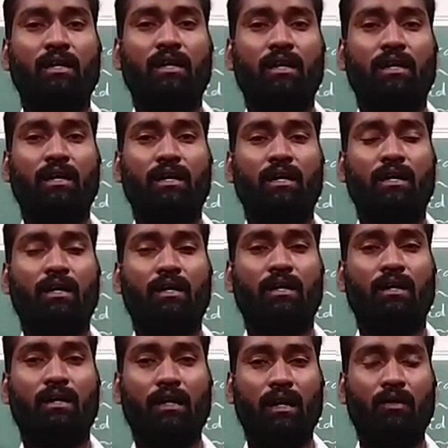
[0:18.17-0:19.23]

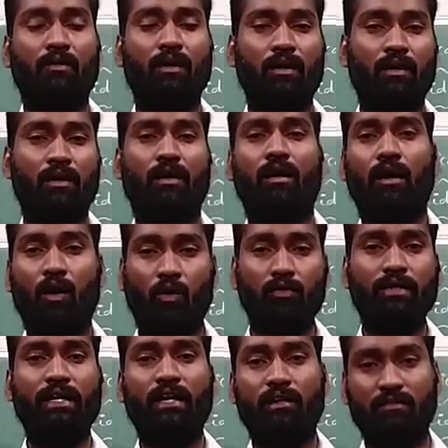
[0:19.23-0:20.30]
And how
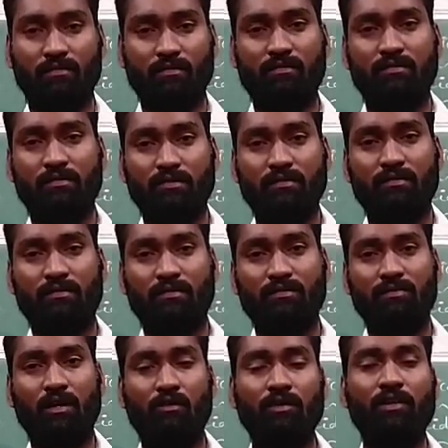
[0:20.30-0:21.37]
they are?
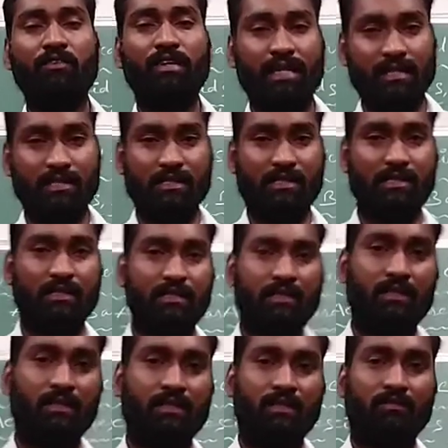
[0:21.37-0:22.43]
So how can you test?
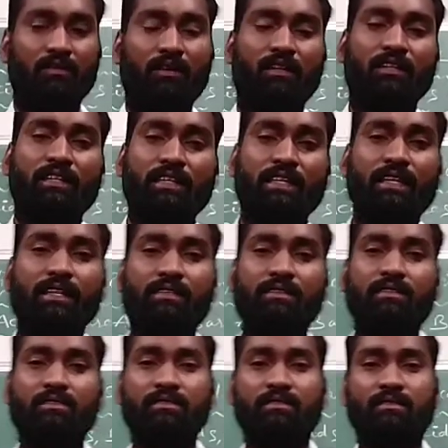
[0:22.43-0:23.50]
What are the
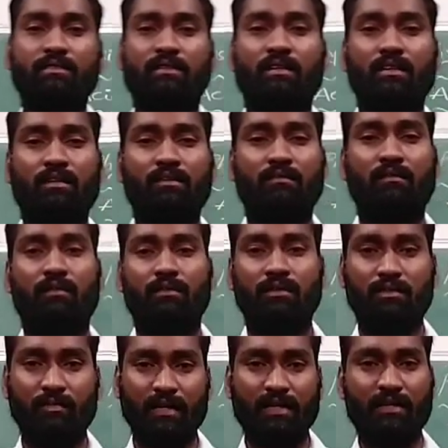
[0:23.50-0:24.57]
indicators? What are the
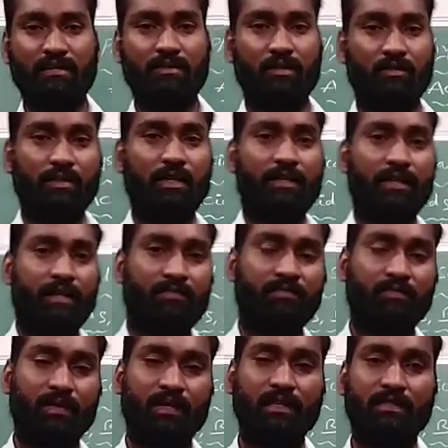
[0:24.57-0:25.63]
metals? How they react with
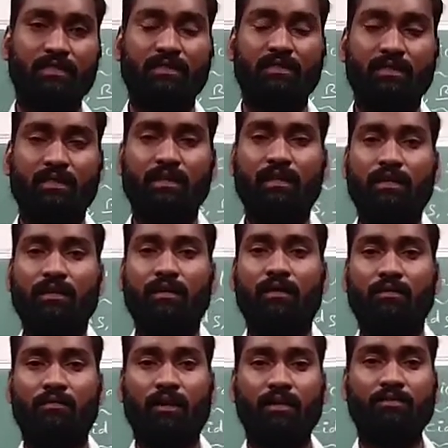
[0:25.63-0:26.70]
metals?
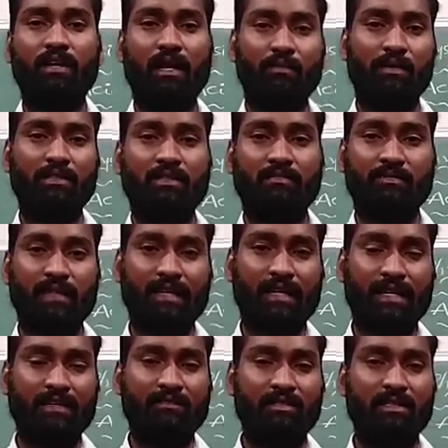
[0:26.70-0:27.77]
What will happen if they
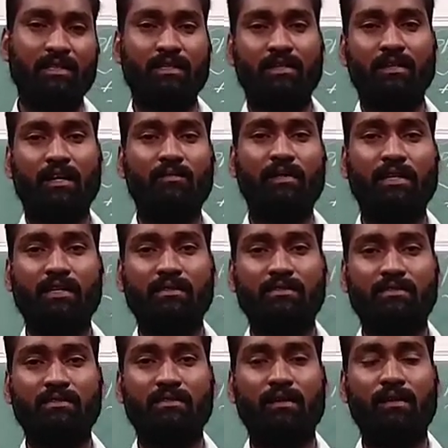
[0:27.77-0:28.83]
react with
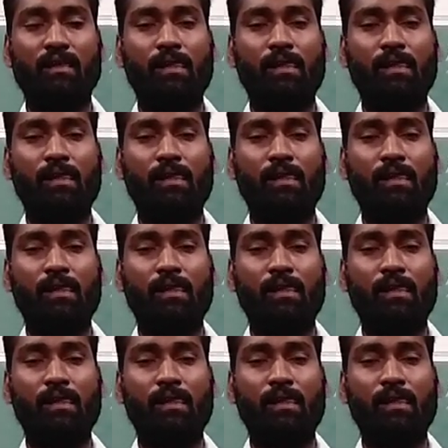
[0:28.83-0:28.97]
non-metals?